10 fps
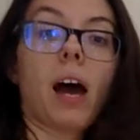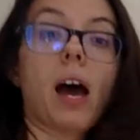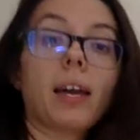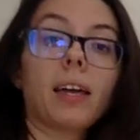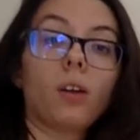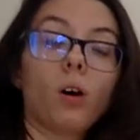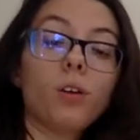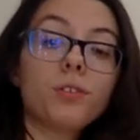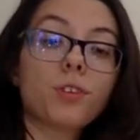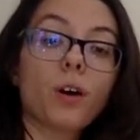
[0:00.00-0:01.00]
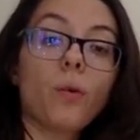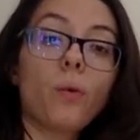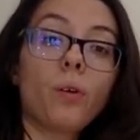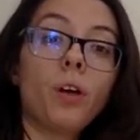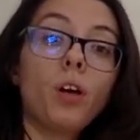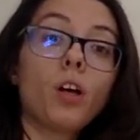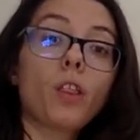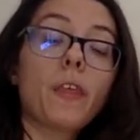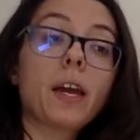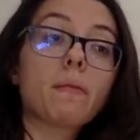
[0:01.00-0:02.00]
I can also
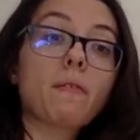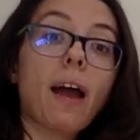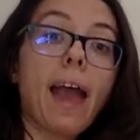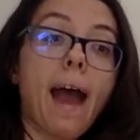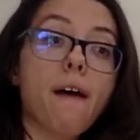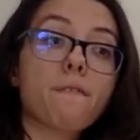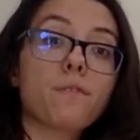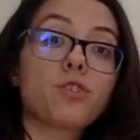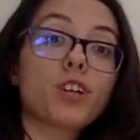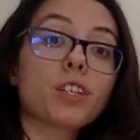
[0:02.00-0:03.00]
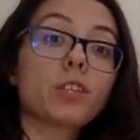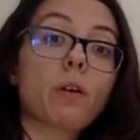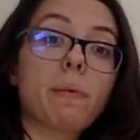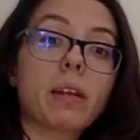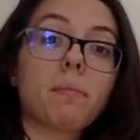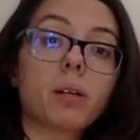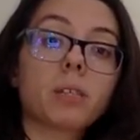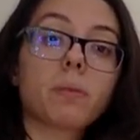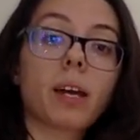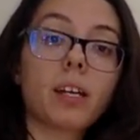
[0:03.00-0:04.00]
think of if I have just the repeated
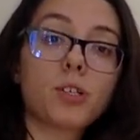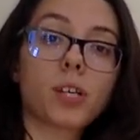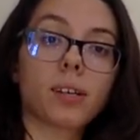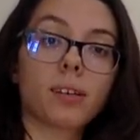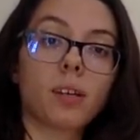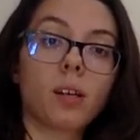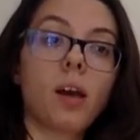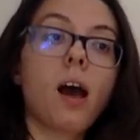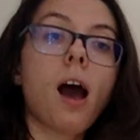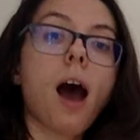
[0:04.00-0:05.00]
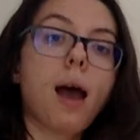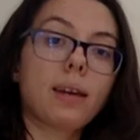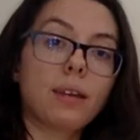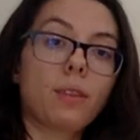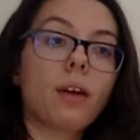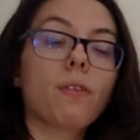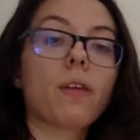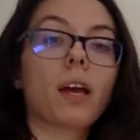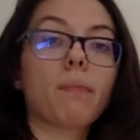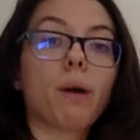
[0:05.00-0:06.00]
multiplication. I can
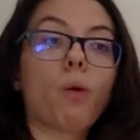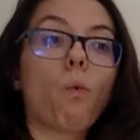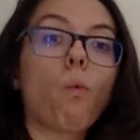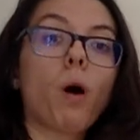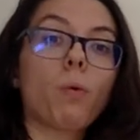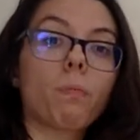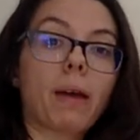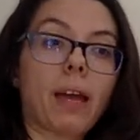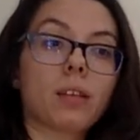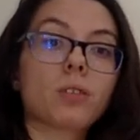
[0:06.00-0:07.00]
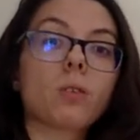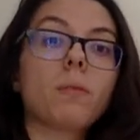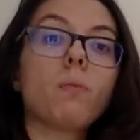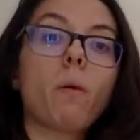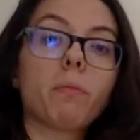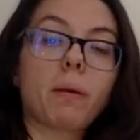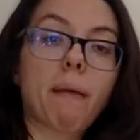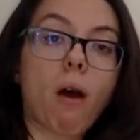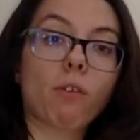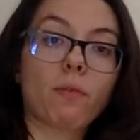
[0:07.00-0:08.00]
think about what would my answer be, what would
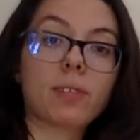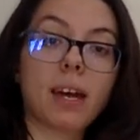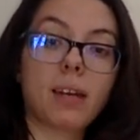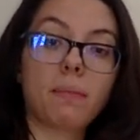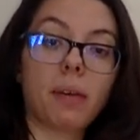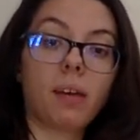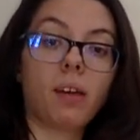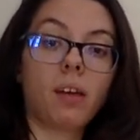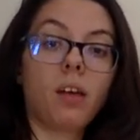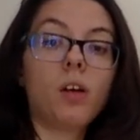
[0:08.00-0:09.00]
my power of 10 be.